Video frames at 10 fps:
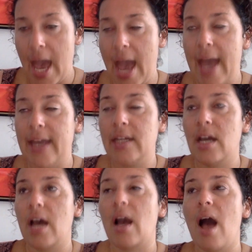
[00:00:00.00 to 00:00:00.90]
And
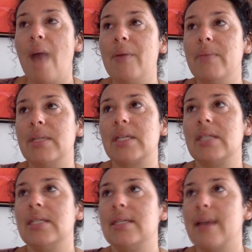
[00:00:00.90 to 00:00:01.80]
a common
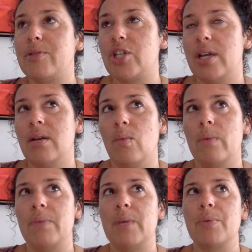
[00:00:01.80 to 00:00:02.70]
misconception
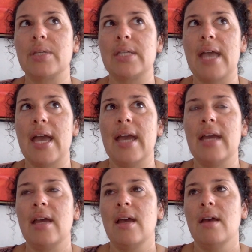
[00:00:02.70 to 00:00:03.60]
when people
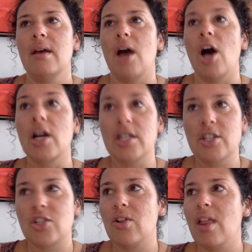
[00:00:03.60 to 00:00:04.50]
say
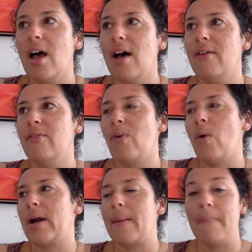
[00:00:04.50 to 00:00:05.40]
unconditional love
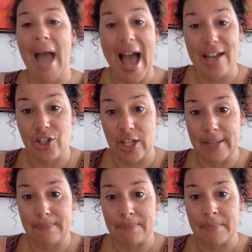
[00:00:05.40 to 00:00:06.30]
or
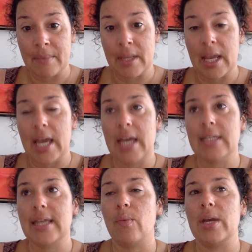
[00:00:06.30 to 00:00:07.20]
compassion
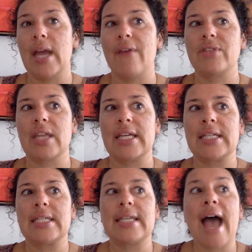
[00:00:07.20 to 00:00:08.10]
is that we have to
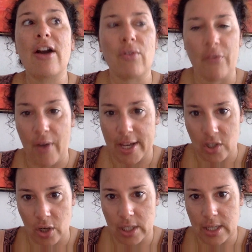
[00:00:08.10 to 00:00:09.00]

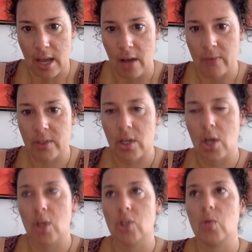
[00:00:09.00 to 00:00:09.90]
sacrifice ourselves
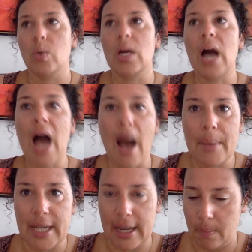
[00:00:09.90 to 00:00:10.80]
to
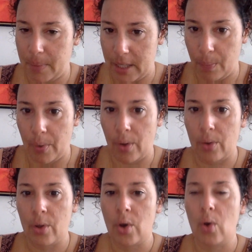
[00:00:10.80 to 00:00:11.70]
accommodate
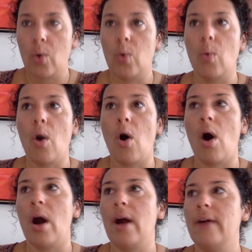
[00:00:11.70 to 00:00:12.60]
people who
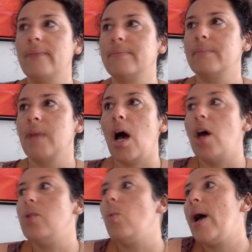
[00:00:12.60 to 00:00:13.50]
are
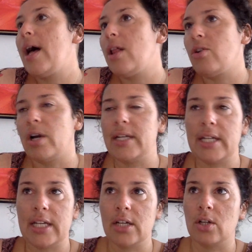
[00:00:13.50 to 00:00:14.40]
unwell or
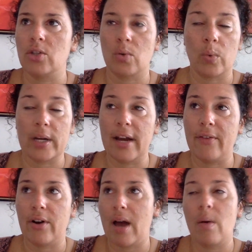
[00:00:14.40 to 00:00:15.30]
unhealed or
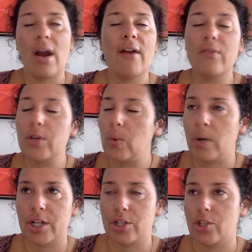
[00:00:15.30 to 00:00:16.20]
whatever, however you
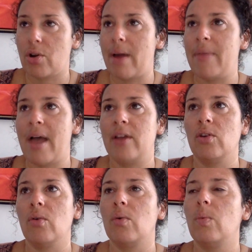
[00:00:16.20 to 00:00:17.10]
want to describe that in
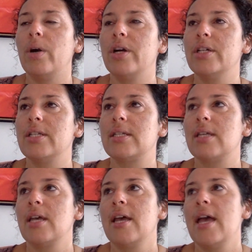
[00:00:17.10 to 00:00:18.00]
your own words.
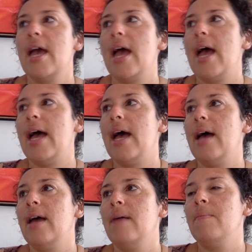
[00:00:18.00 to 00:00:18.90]

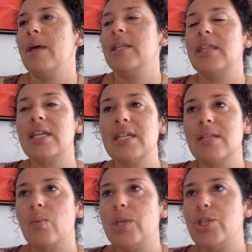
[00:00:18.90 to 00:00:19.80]
And the thing is
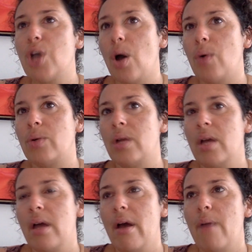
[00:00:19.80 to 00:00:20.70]
that we don't,
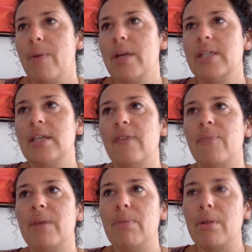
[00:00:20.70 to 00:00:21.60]
because if
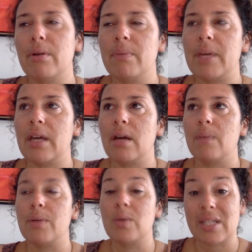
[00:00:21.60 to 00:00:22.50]
people are being
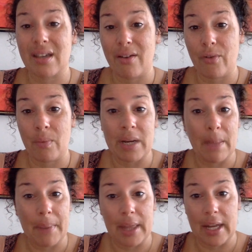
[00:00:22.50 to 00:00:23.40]
abusive or
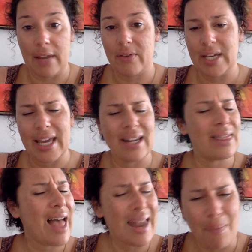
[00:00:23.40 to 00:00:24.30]
manipulative, and again, a
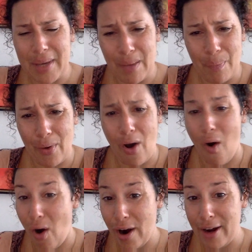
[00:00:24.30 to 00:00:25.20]
lot of people
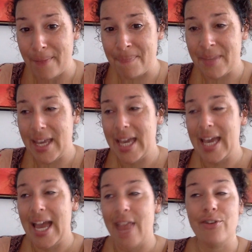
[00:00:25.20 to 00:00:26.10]
are,
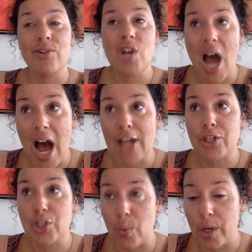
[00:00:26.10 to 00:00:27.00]
and they're
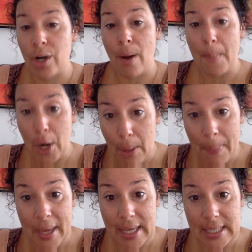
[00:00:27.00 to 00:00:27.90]
not doing it on
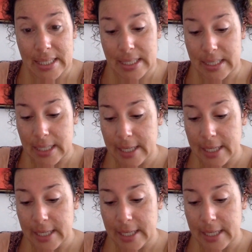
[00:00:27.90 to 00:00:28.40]
purpose.